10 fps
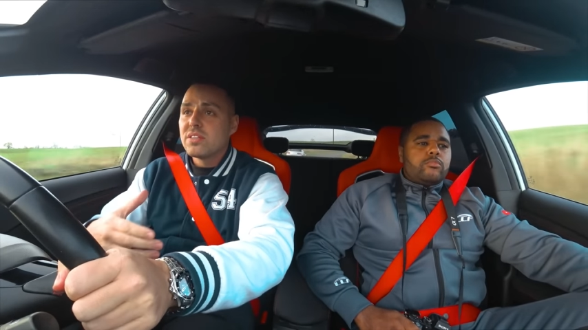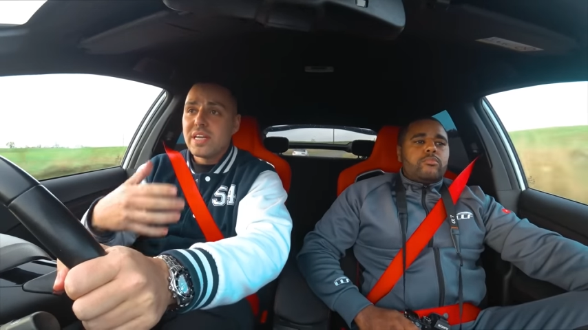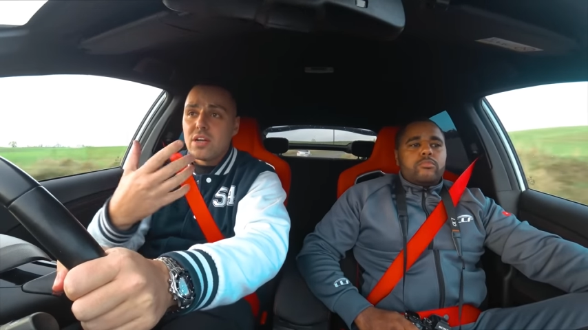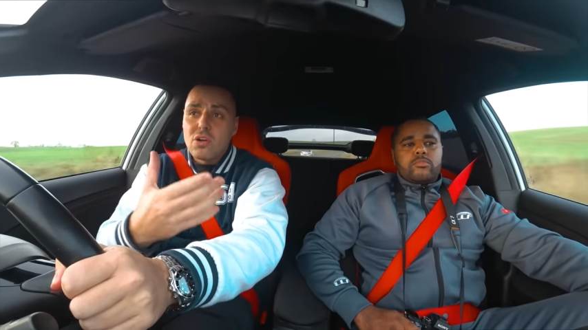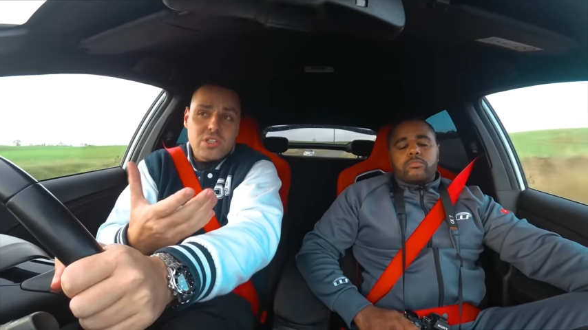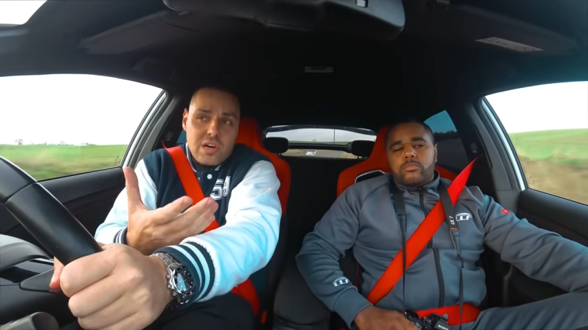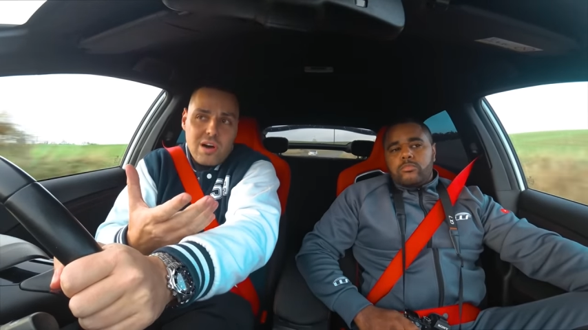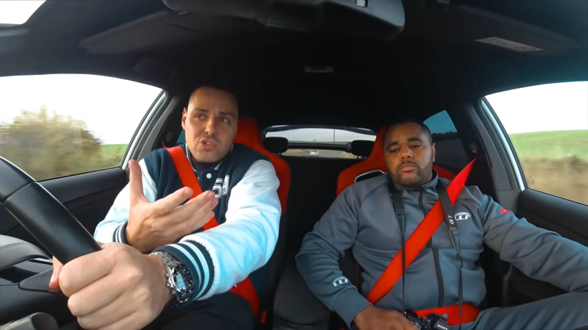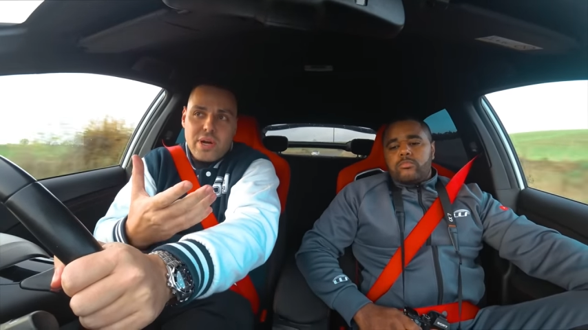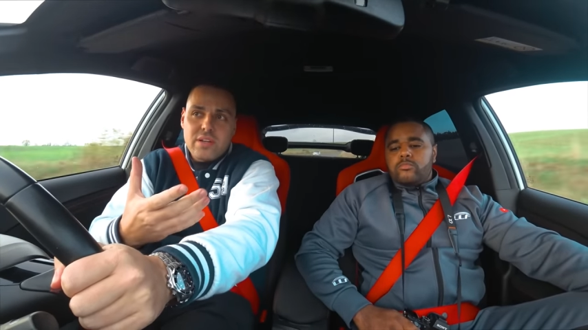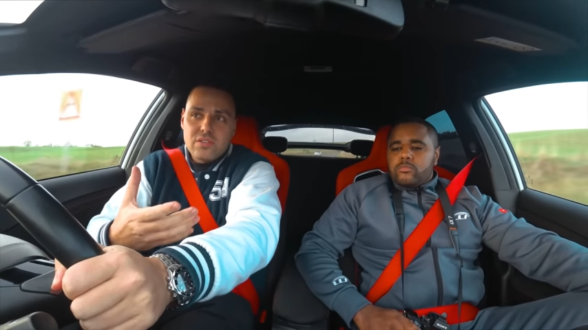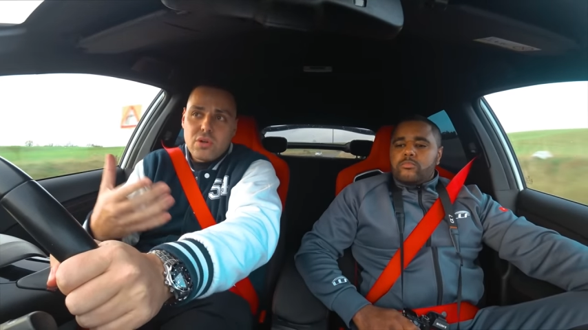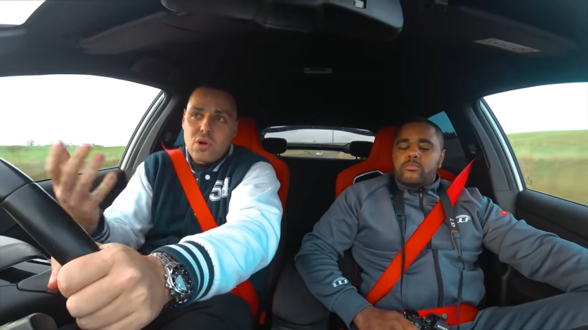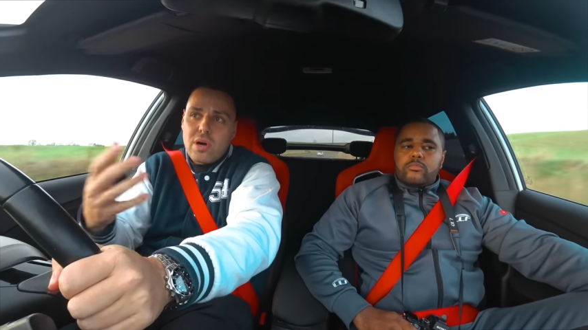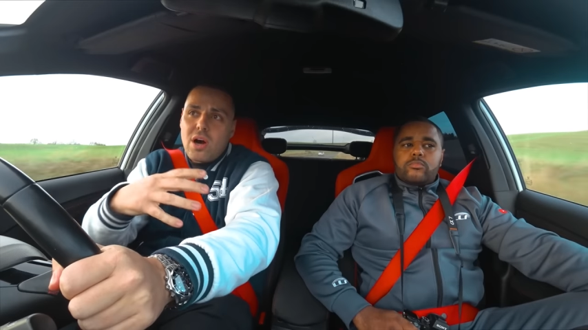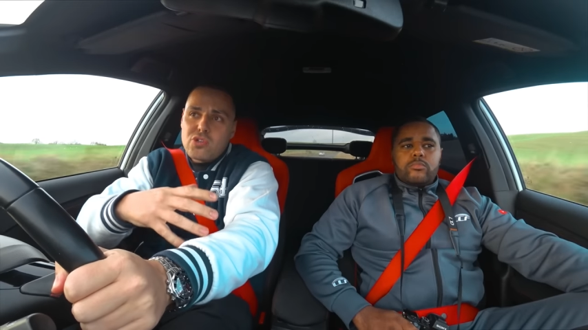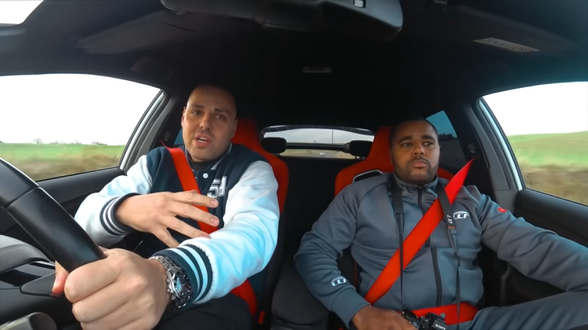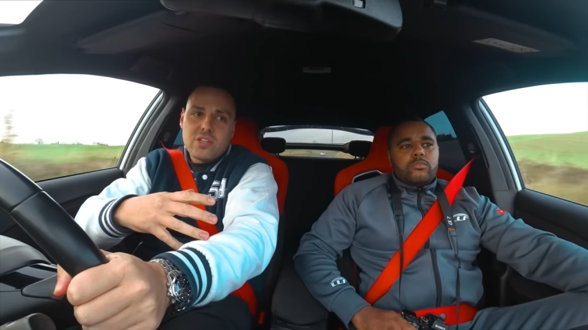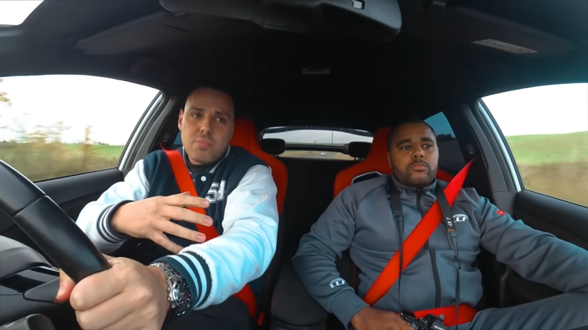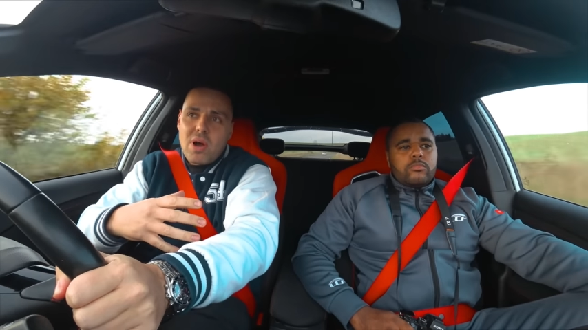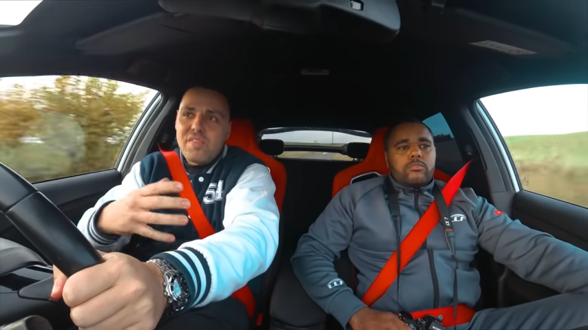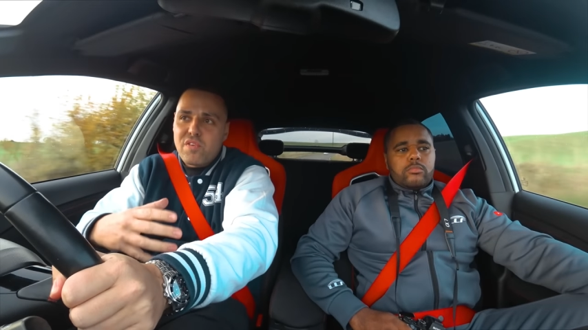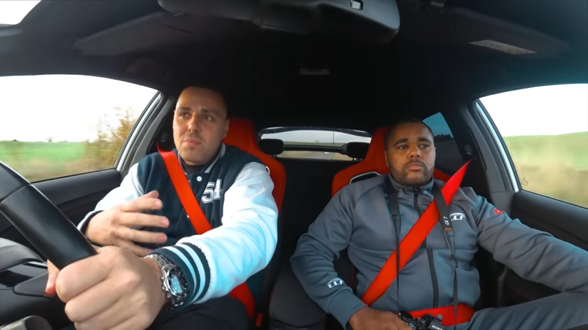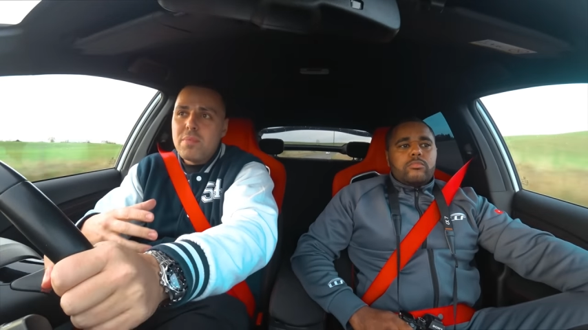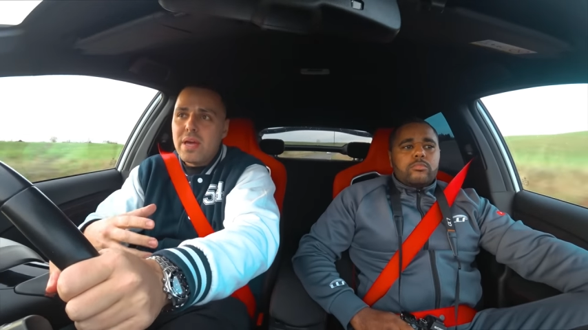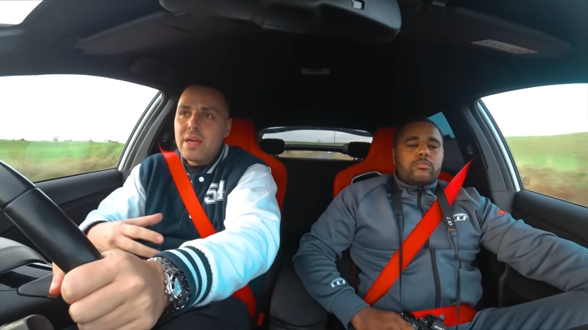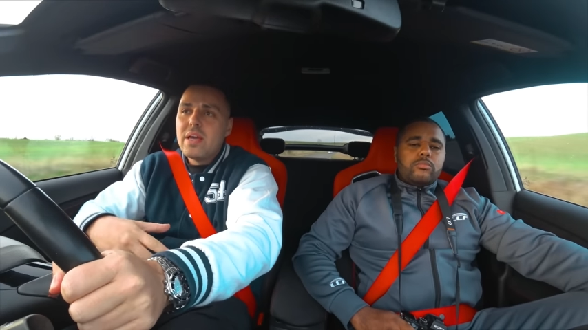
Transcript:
Speaker 1: I sell a lot to car traders, so a lot of car traders buy from me, yeah.